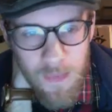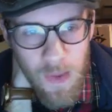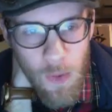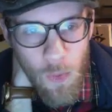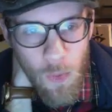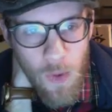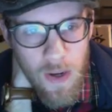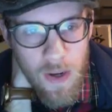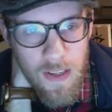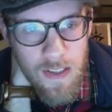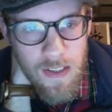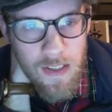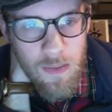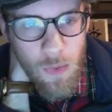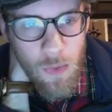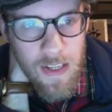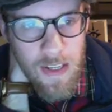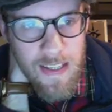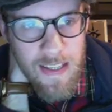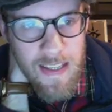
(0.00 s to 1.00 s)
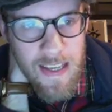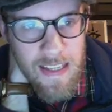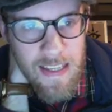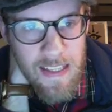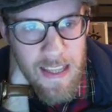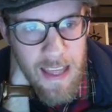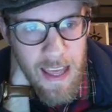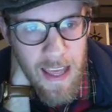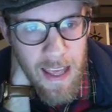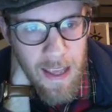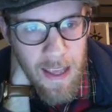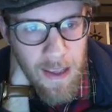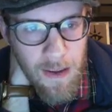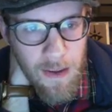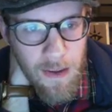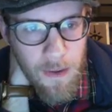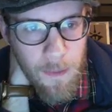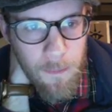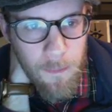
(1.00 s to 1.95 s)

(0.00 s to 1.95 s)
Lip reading: What is this thing?